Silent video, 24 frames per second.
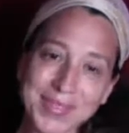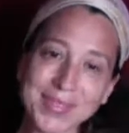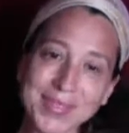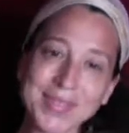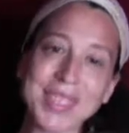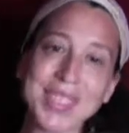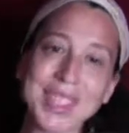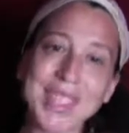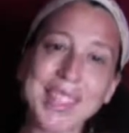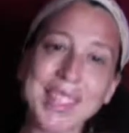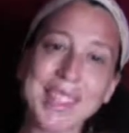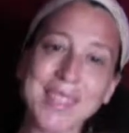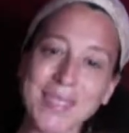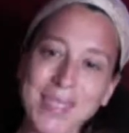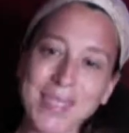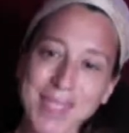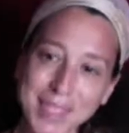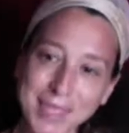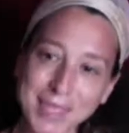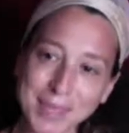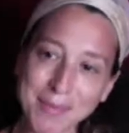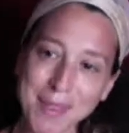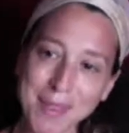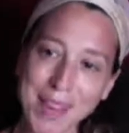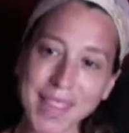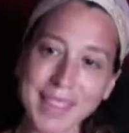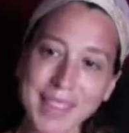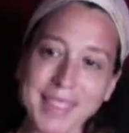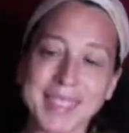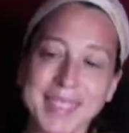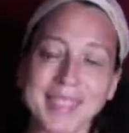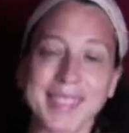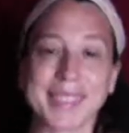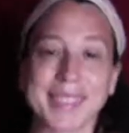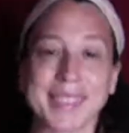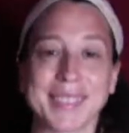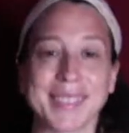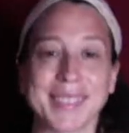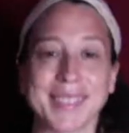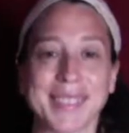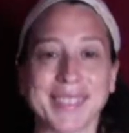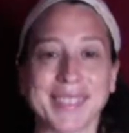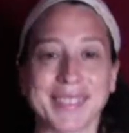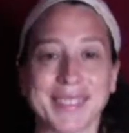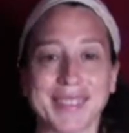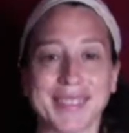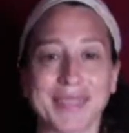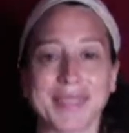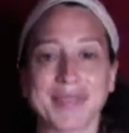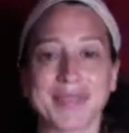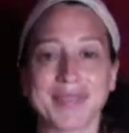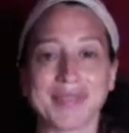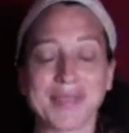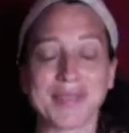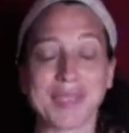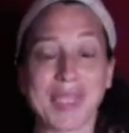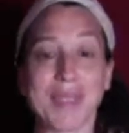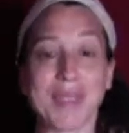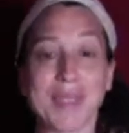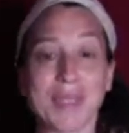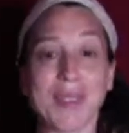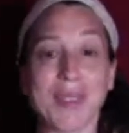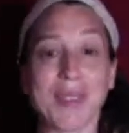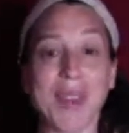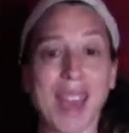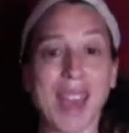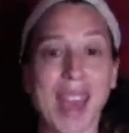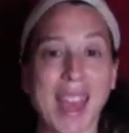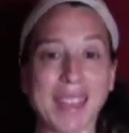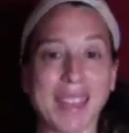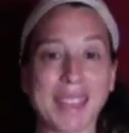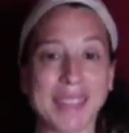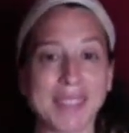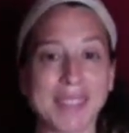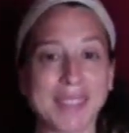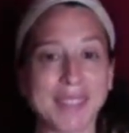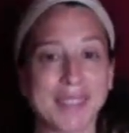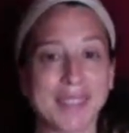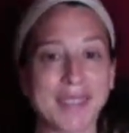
Bring it in with a smile if you can.